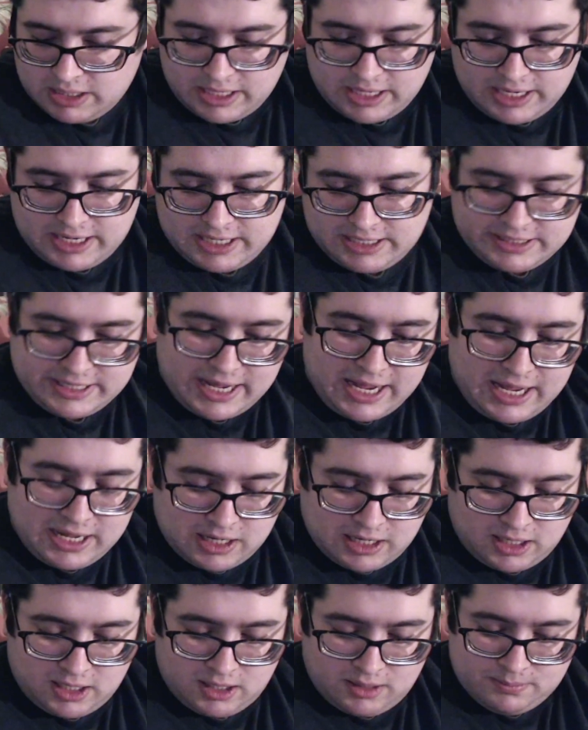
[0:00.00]
And yeah,
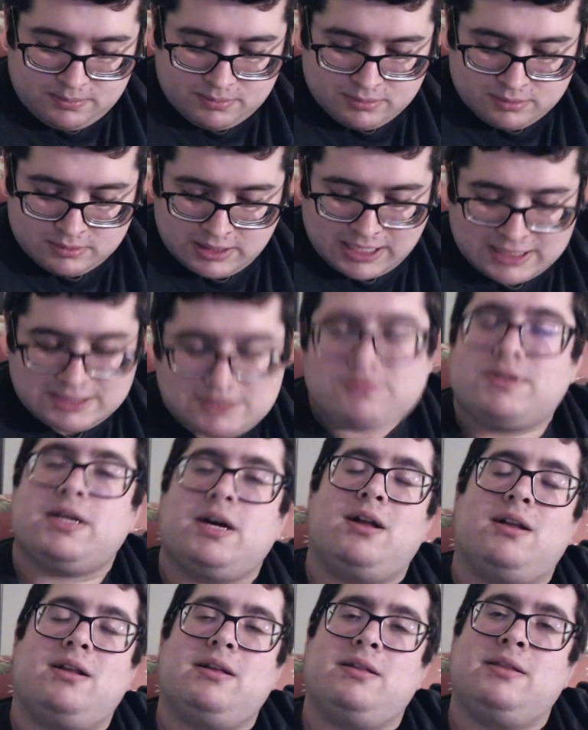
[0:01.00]
um, that's really
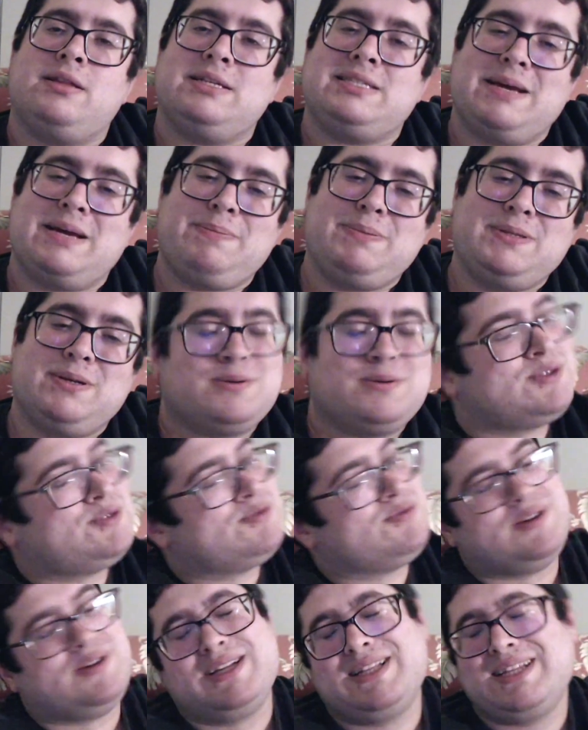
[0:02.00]
all this episode. It was
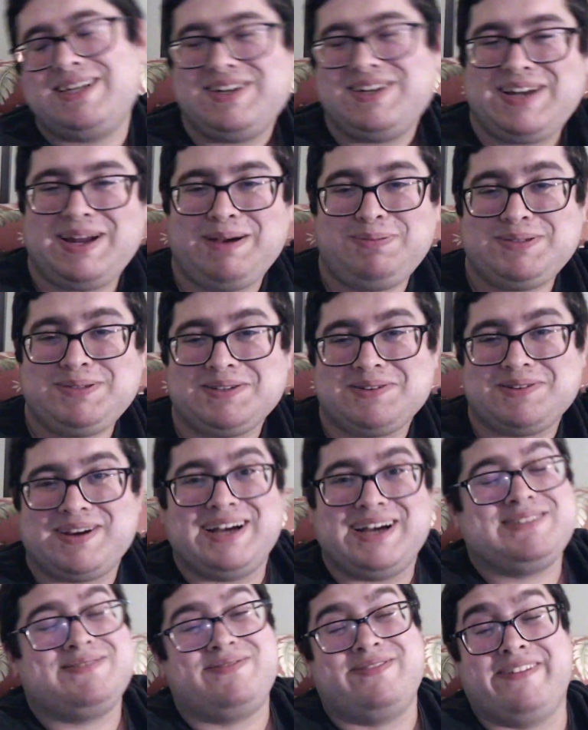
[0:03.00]
a really good episode, you
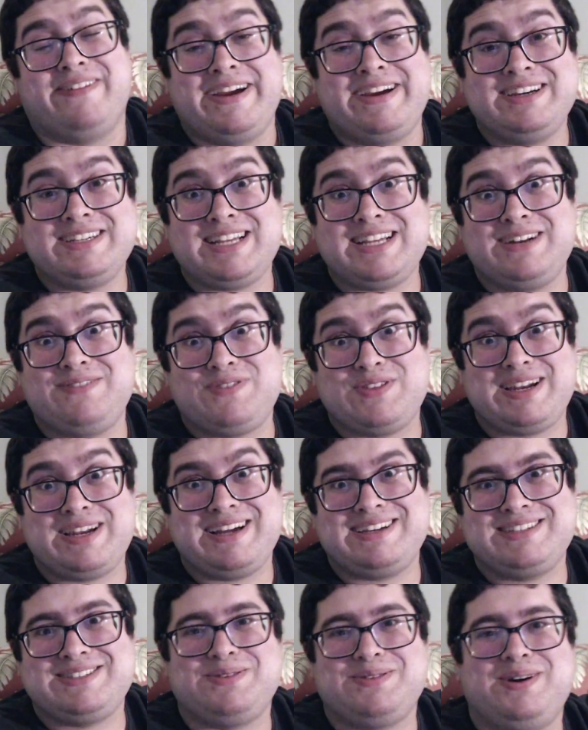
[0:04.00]
guys. Very excited for the
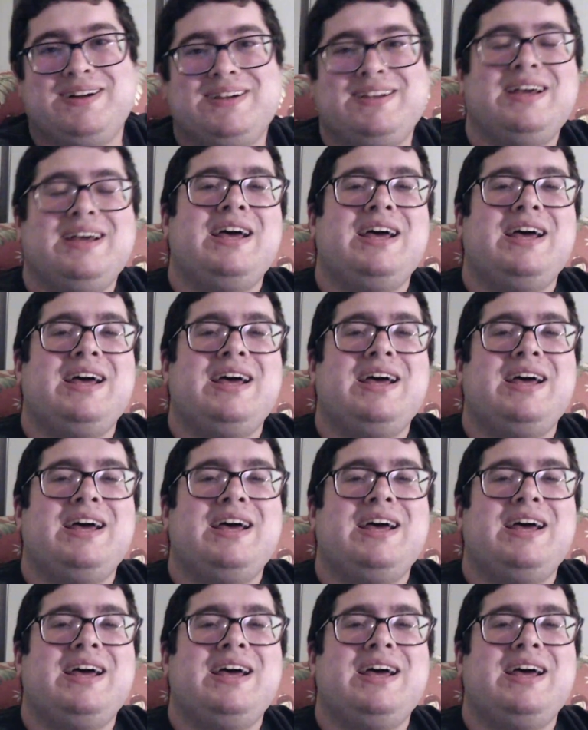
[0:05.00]
next one.